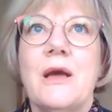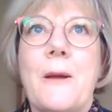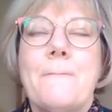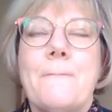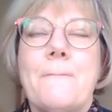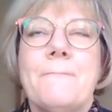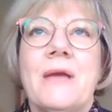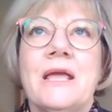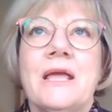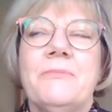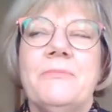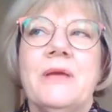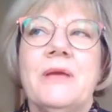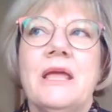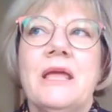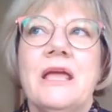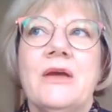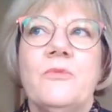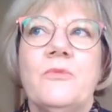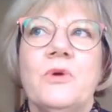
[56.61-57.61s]
maybe
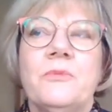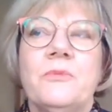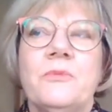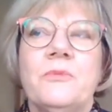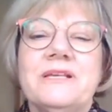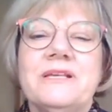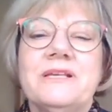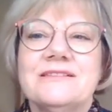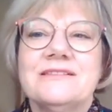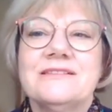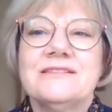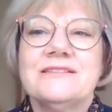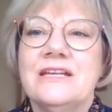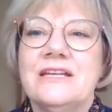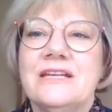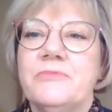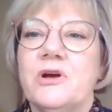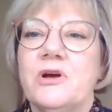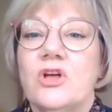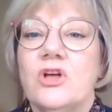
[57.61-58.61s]
it will be sunny
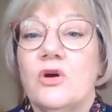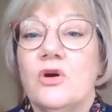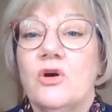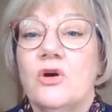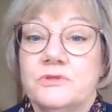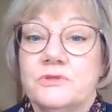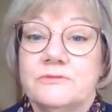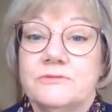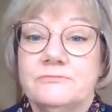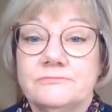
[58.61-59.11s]
but cold.